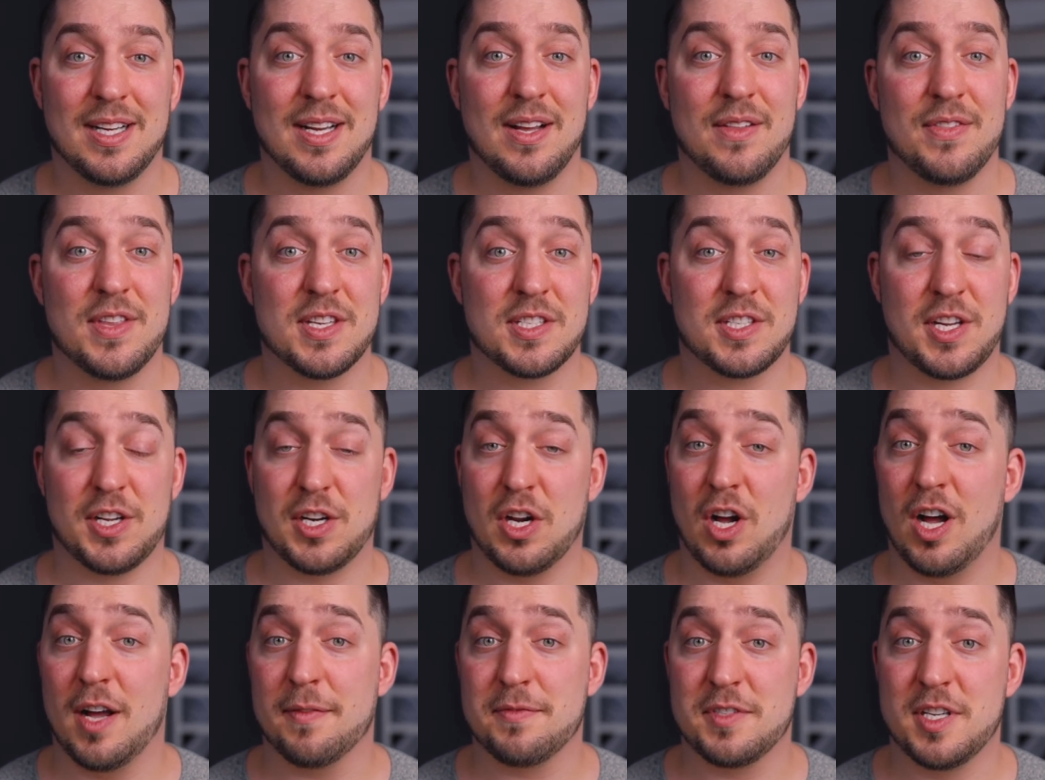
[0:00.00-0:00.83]
This can
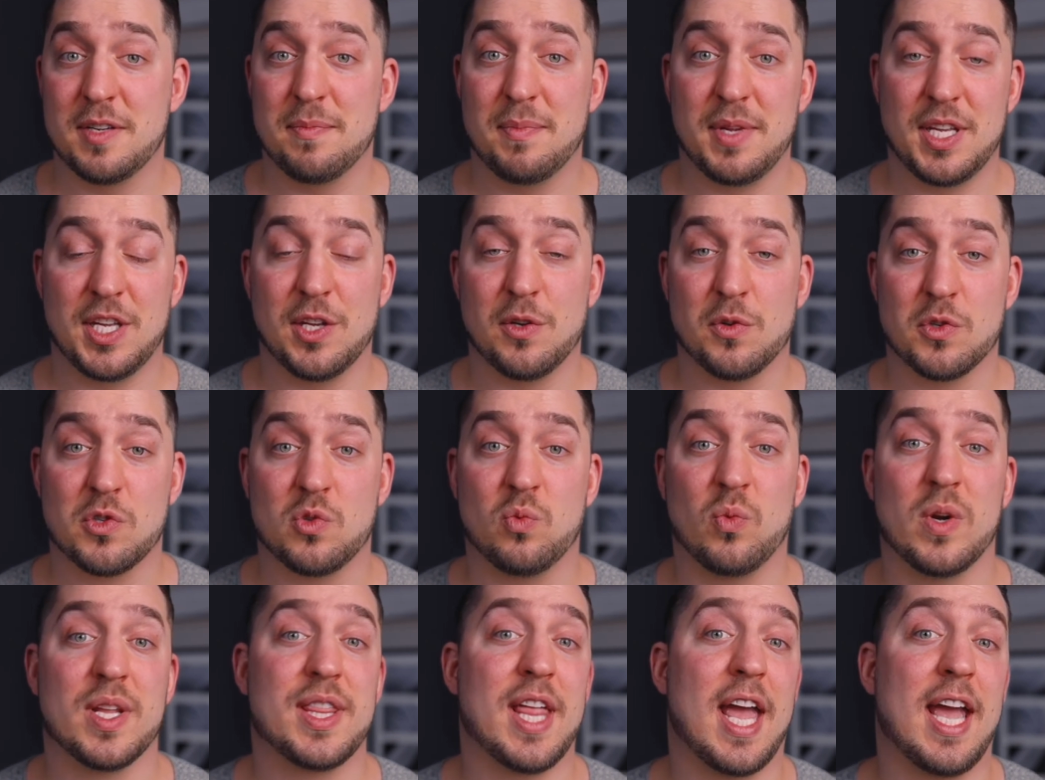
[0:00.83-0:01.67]
often be used
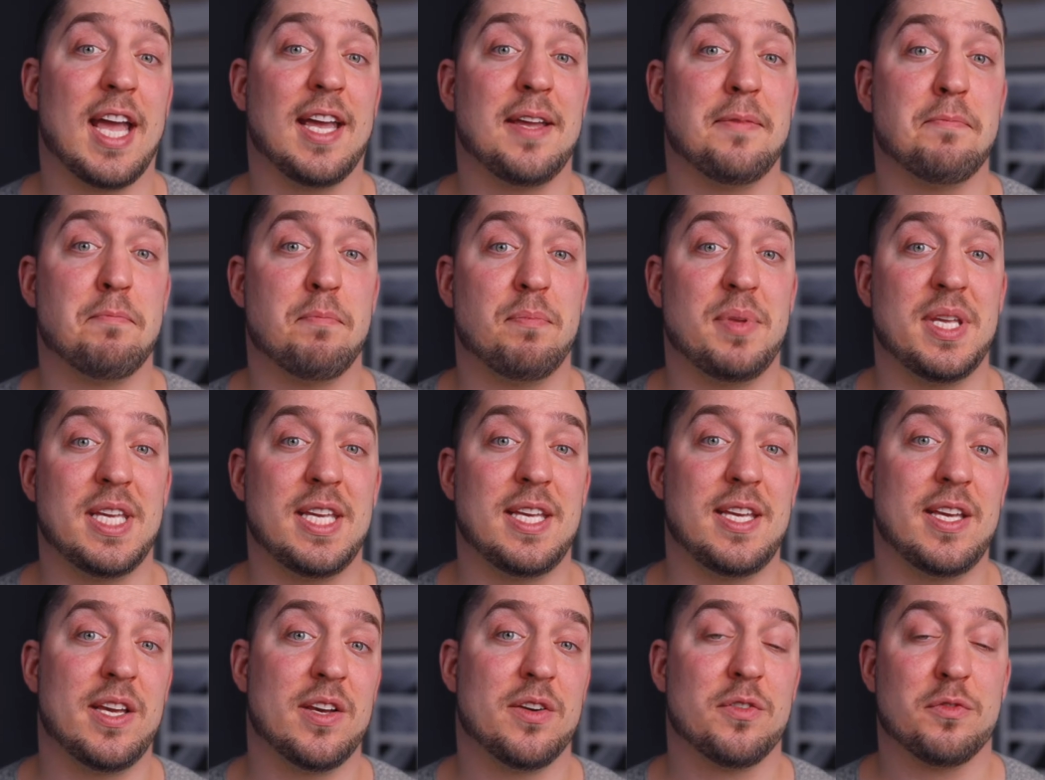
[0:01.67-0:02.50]
with a
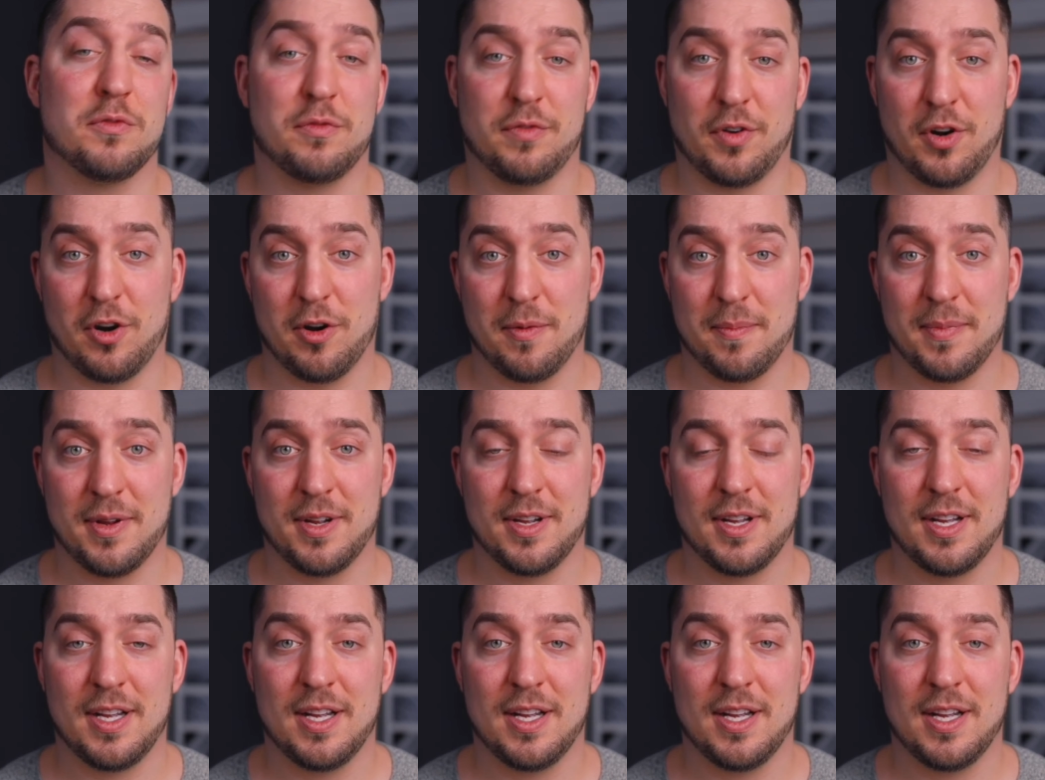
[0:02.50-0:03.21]
be verb.